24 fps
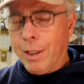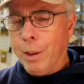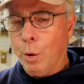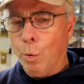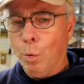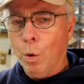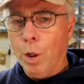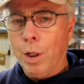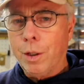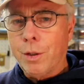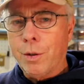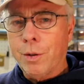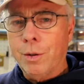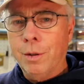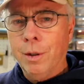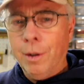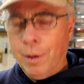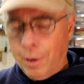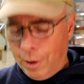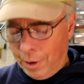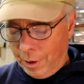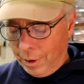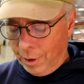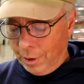it works.
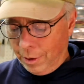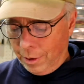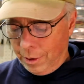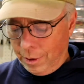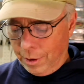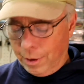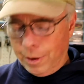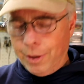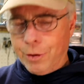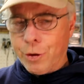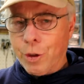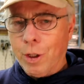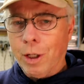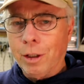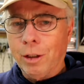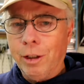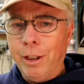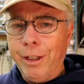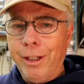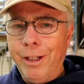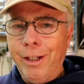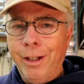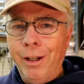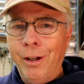It's
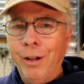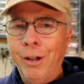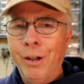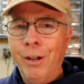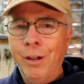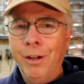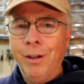ugly,